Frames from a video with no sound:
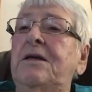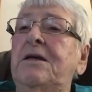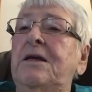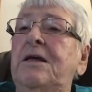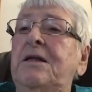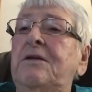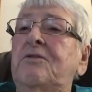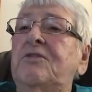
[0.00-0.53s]

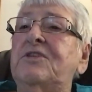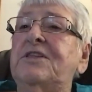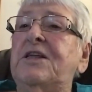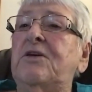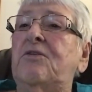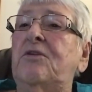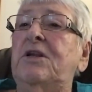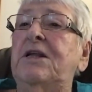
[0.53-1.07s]
and of course
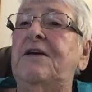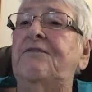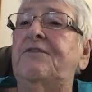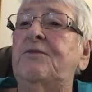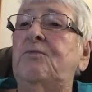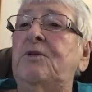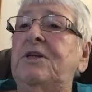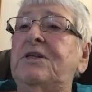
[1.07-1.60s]
they all left
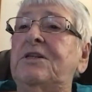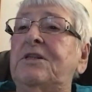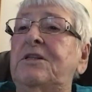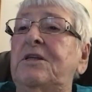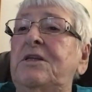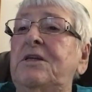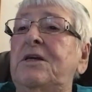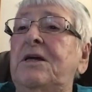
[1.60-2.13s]
and went to
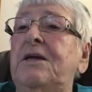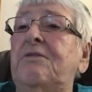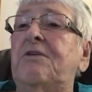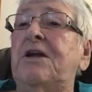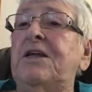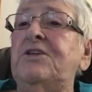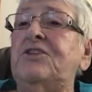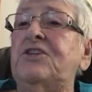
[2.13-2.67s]
the air
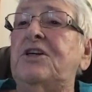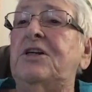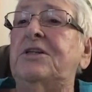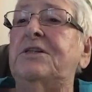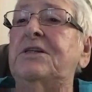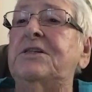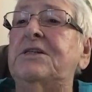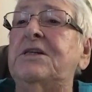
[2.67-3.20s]
raid
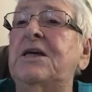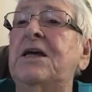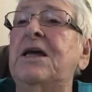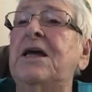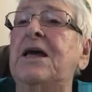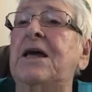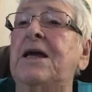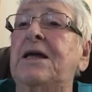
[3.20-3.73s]
shelters.
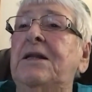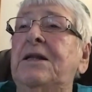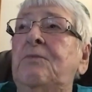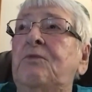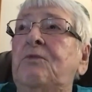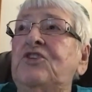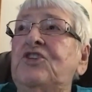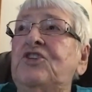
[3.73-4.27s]
And then
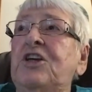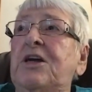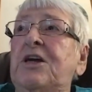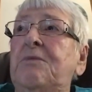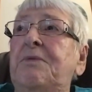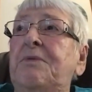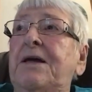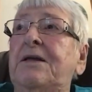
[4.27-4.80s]
when she
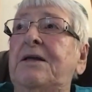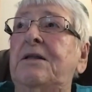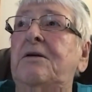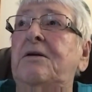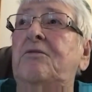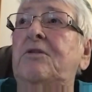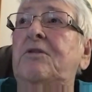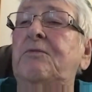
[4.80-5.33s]
came back,
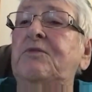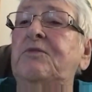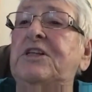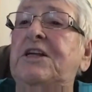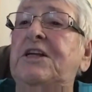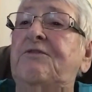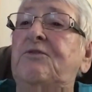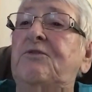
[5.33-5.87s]
all that was
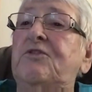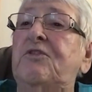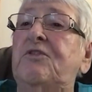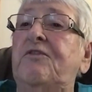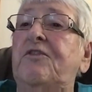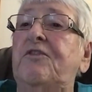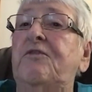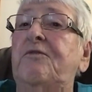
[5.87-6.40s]
left
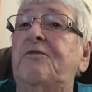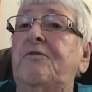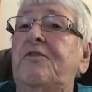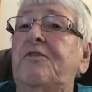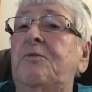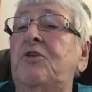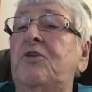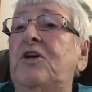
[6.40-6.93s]

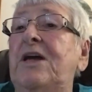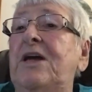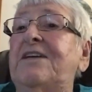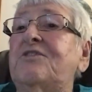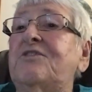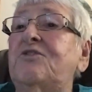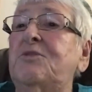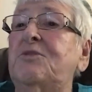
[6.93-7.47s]
from her
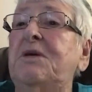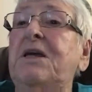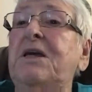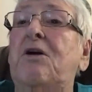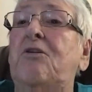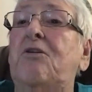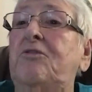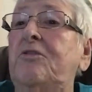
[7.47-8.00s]
house was a big
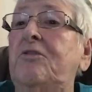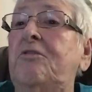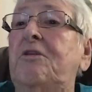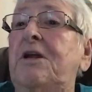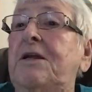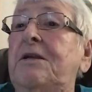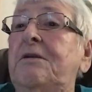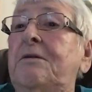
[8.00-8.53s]
hole in the
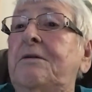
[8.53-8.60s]
ground.